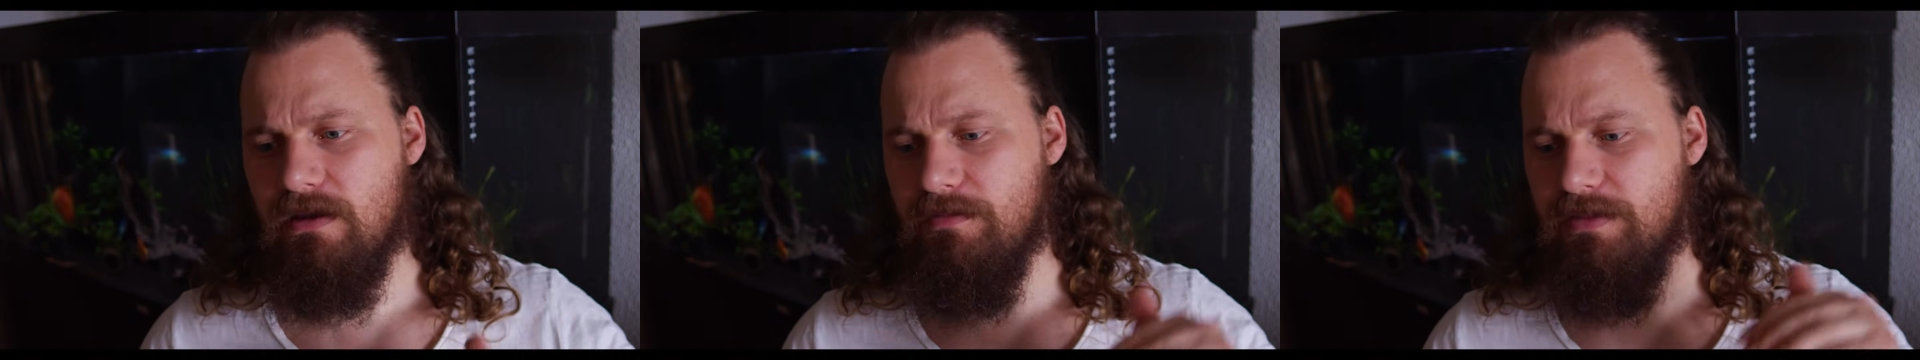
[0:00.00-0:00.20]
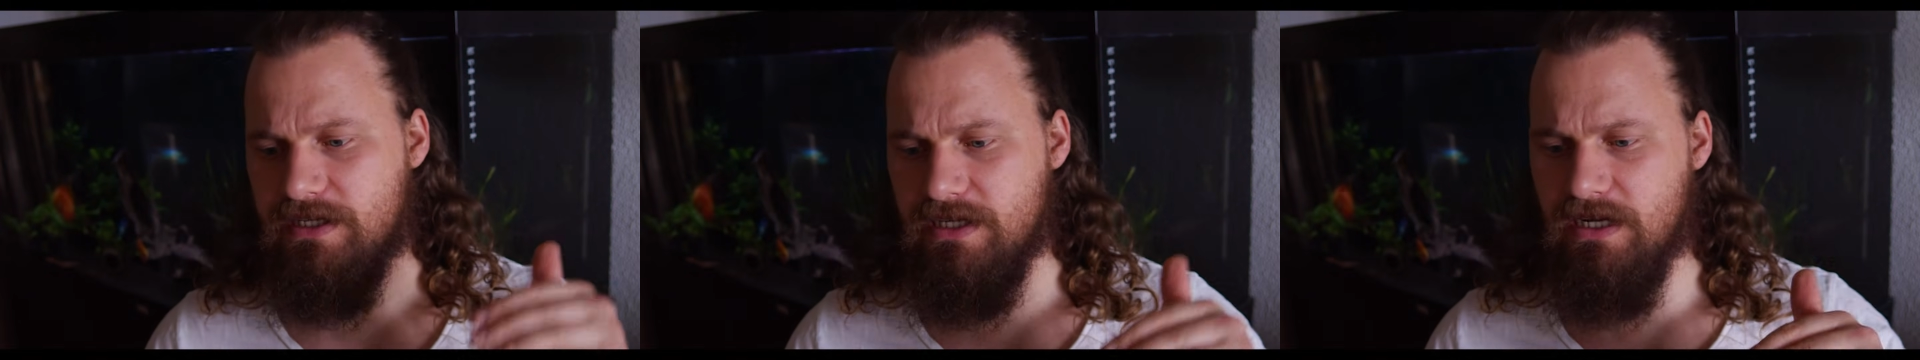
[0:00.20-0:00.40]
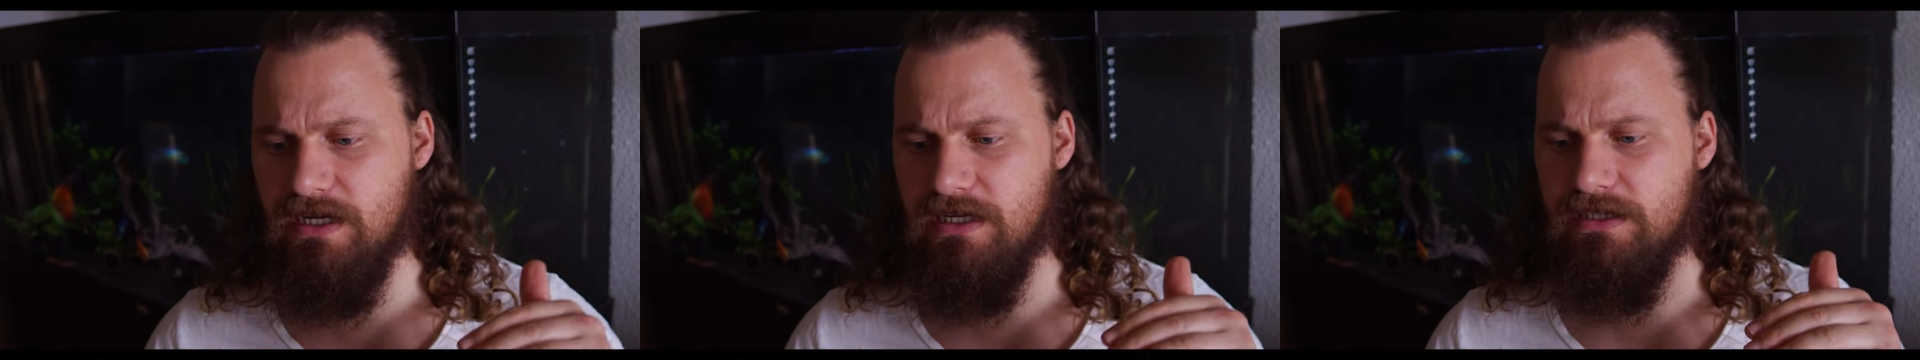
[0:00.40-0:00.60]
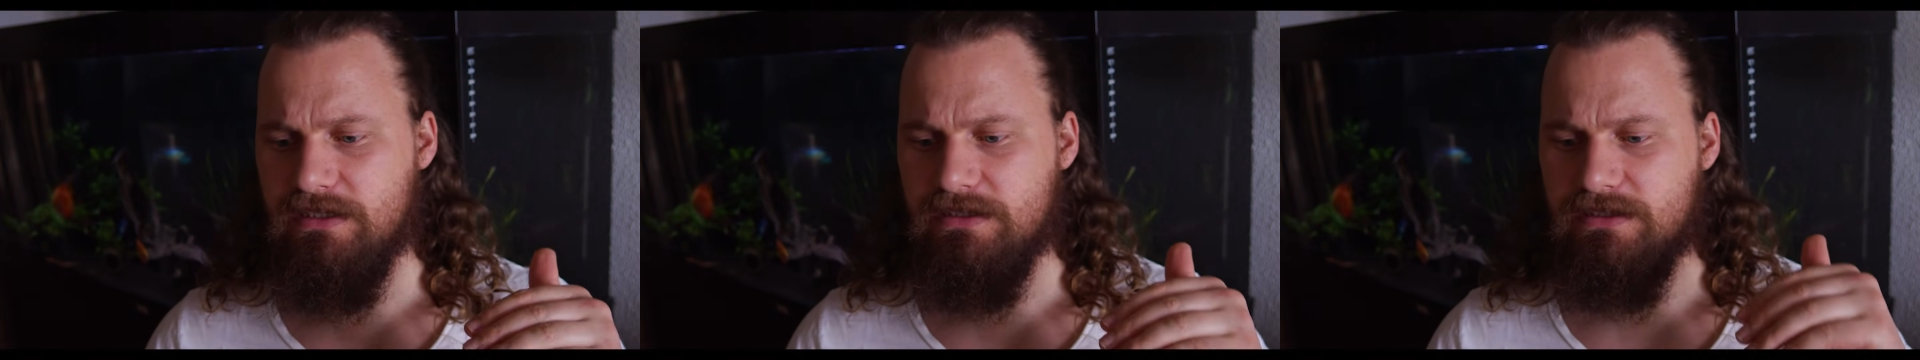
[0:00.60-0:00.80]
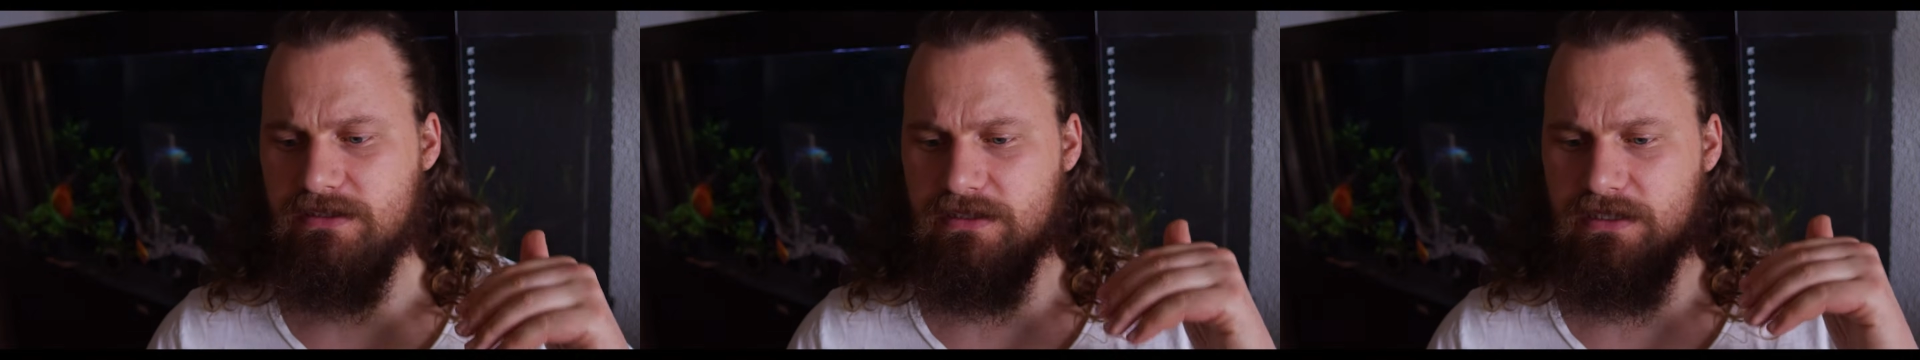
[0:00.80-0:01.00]

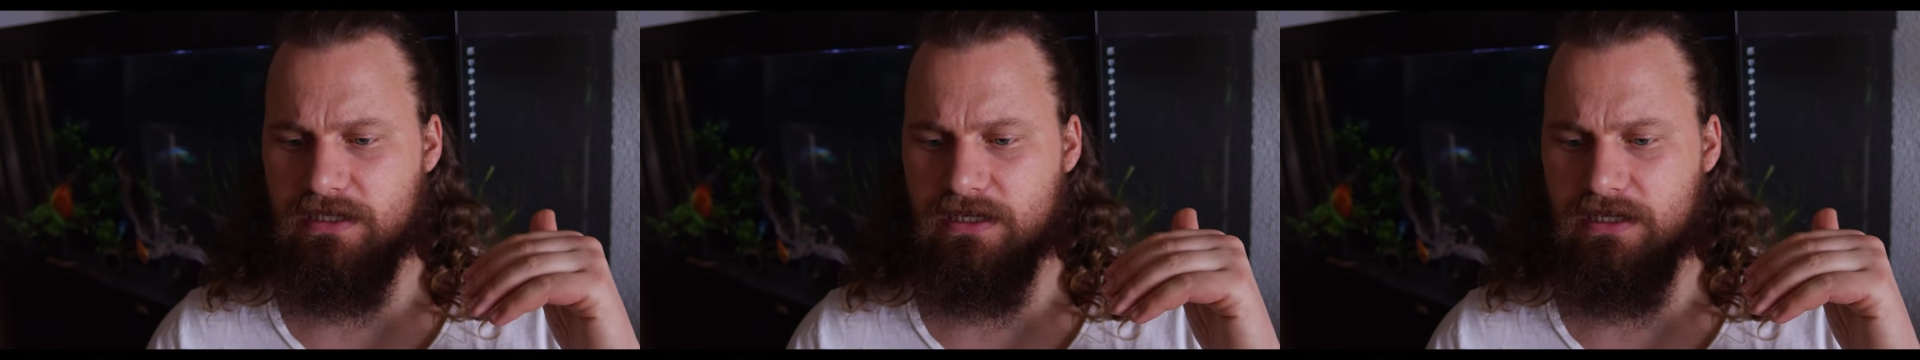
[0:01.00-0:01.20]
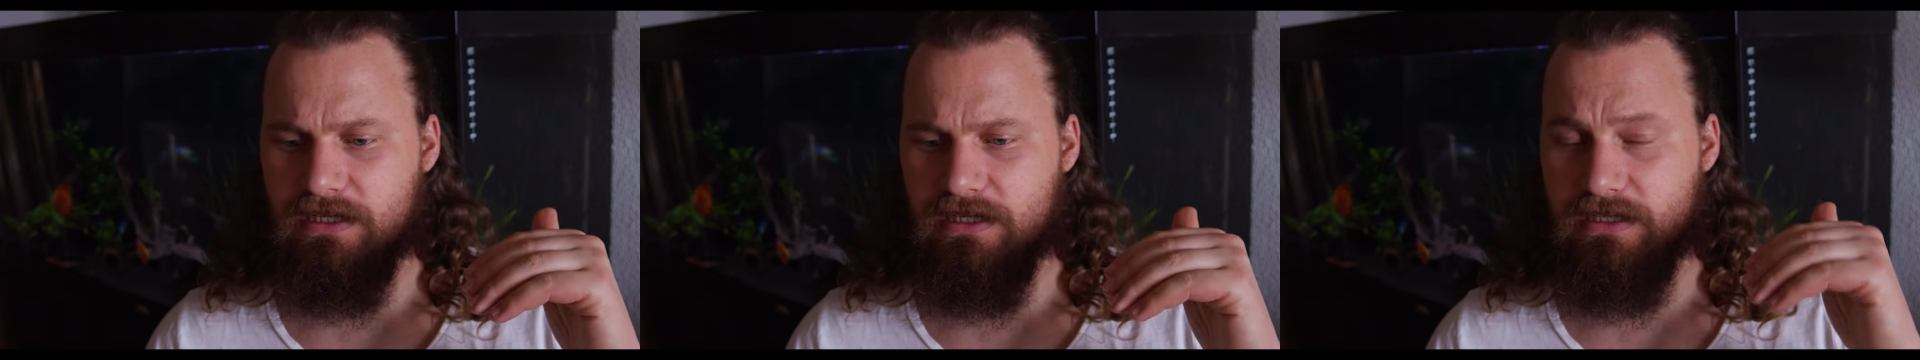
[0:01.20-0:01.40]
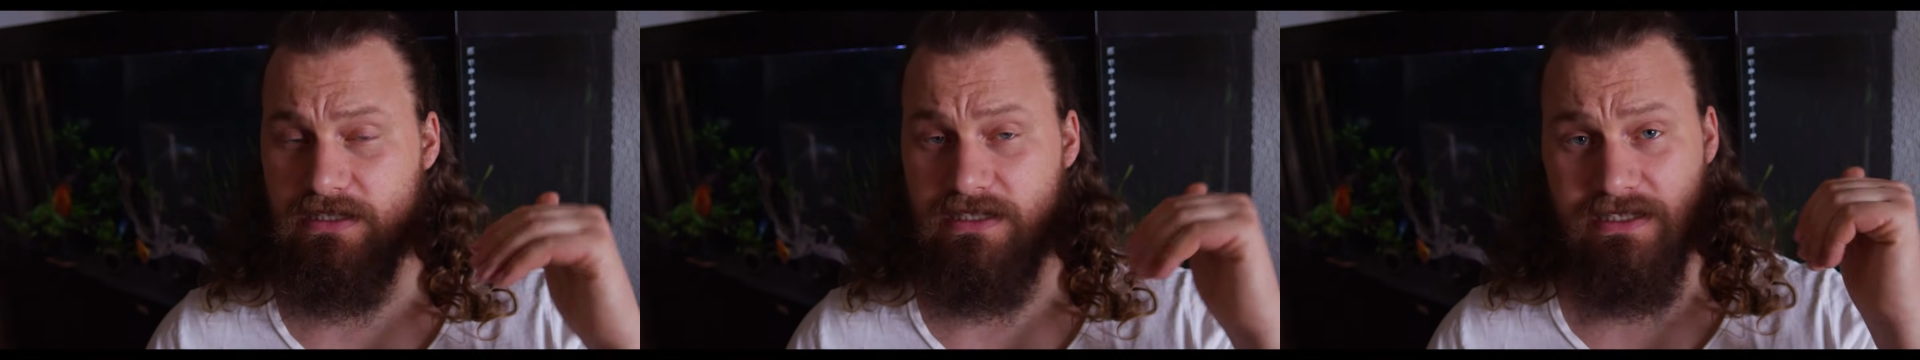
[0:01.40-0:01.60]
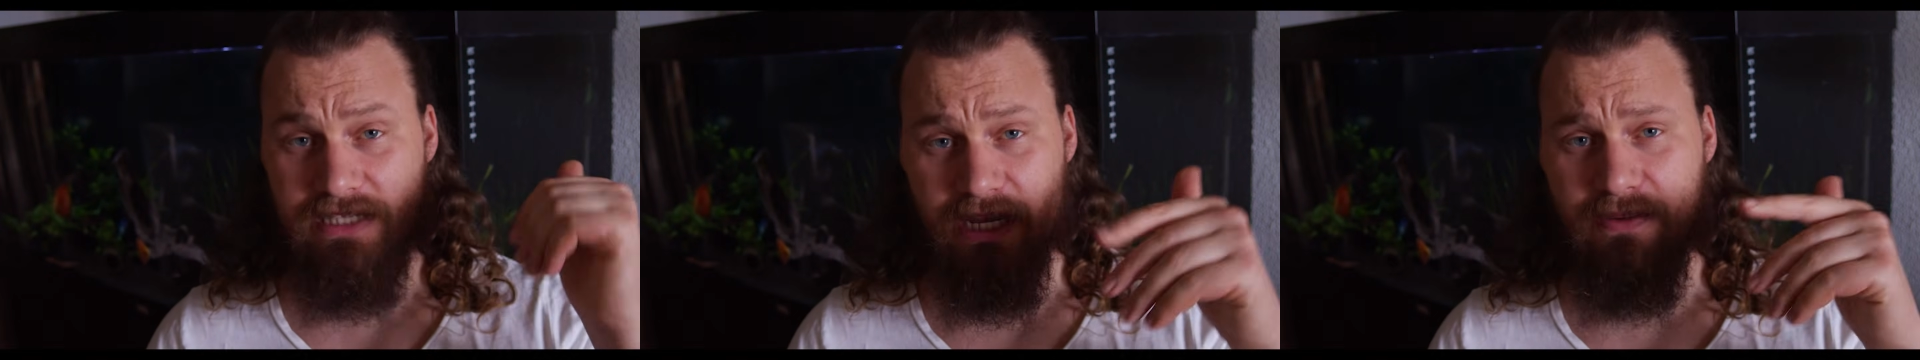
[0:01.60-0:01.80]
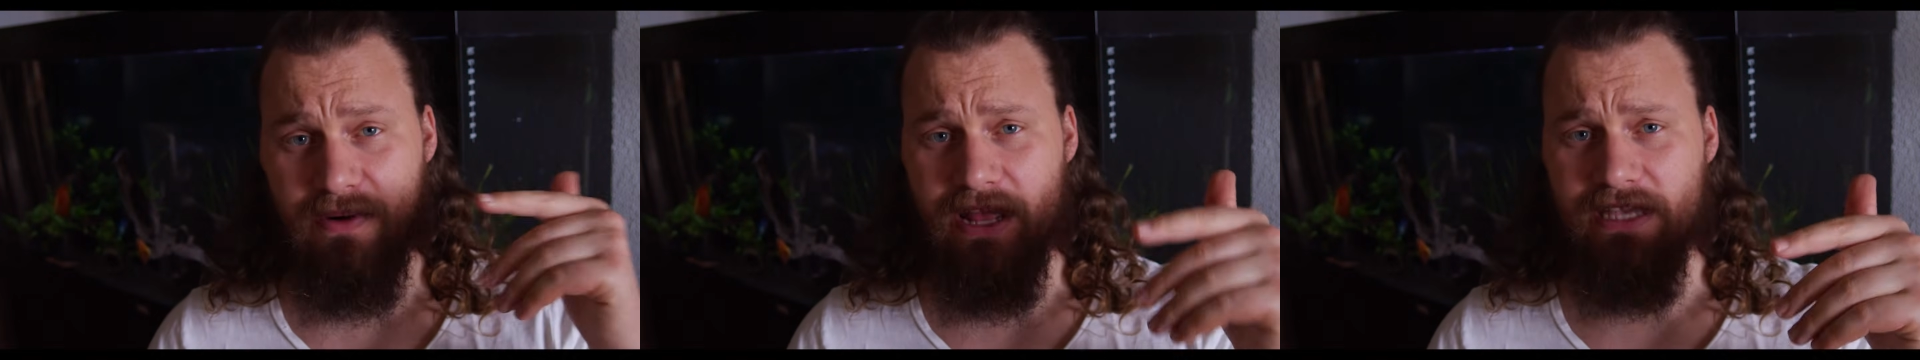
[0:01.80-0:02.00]
because
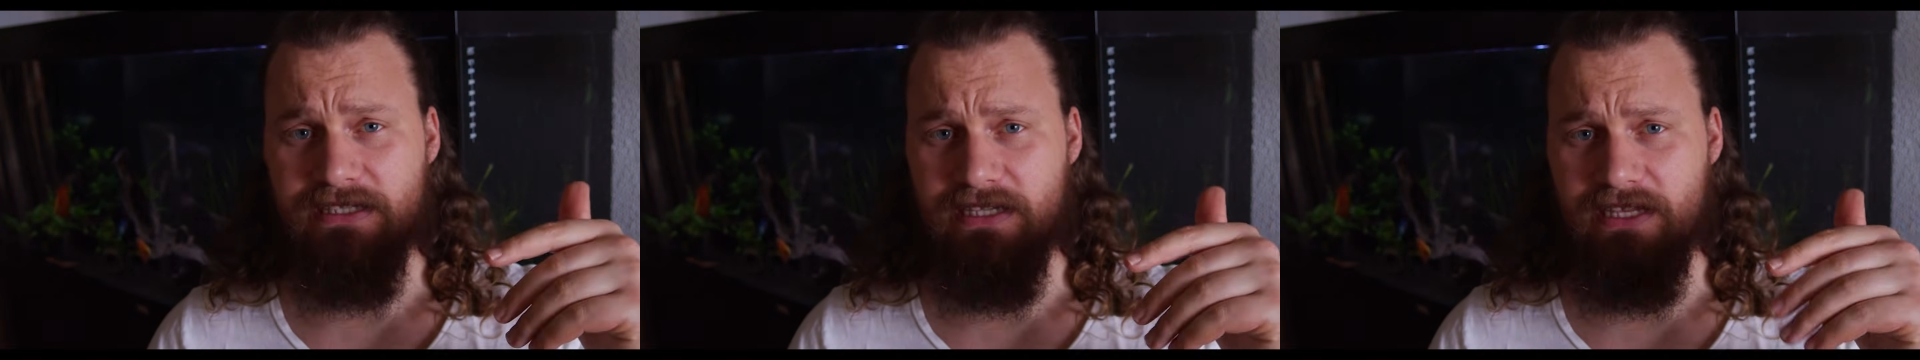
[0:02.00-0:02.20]
stingrays